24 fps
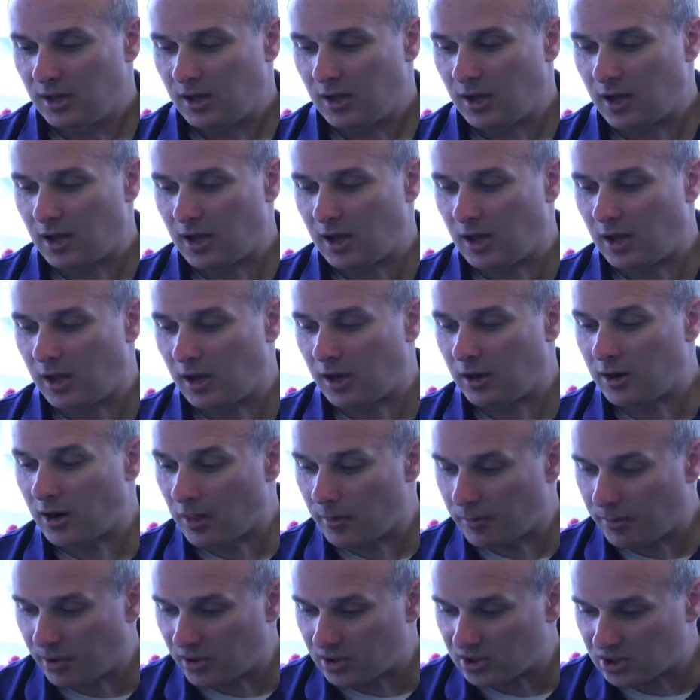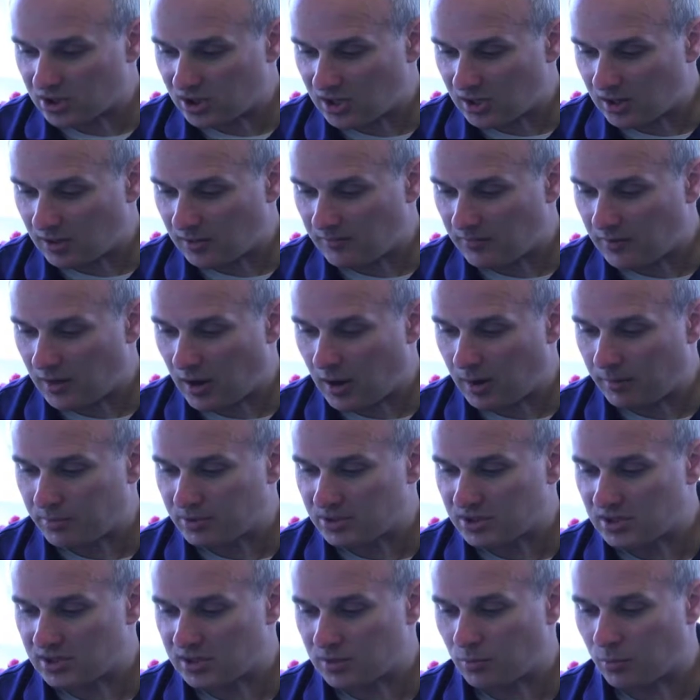Uh, another person
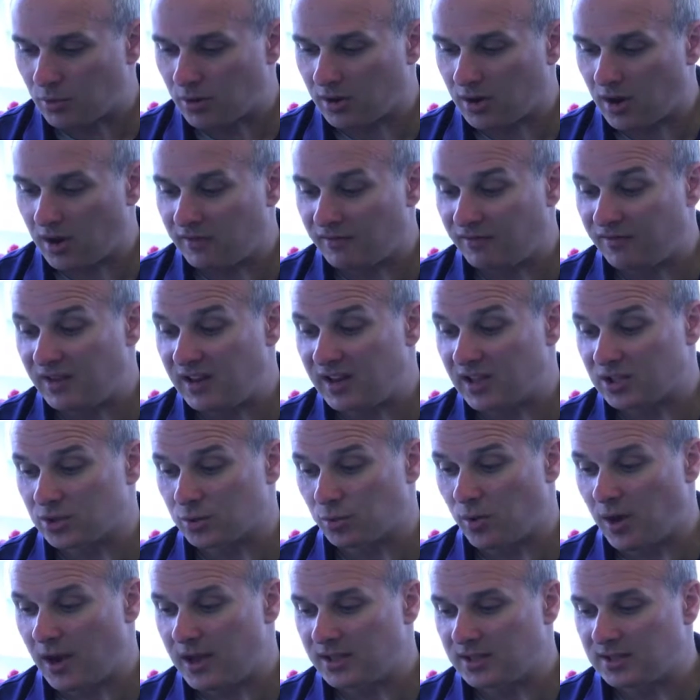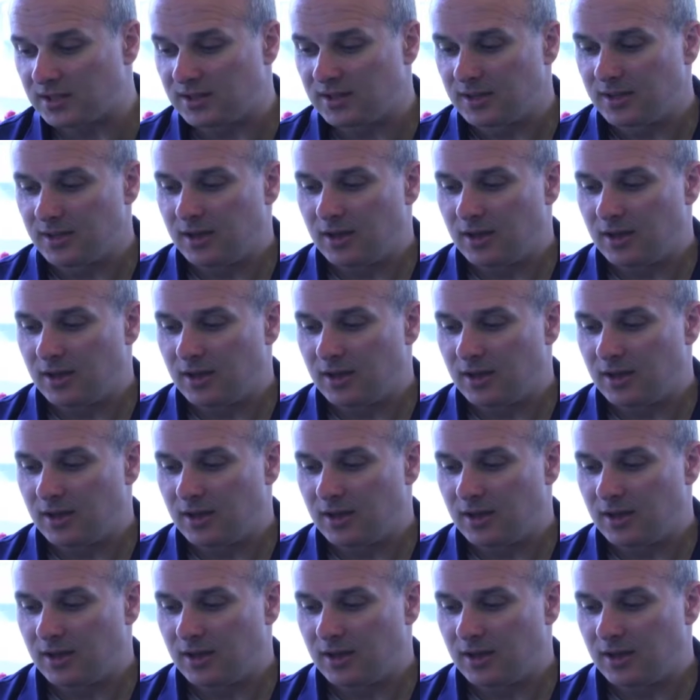presented work on Phoenix Wright.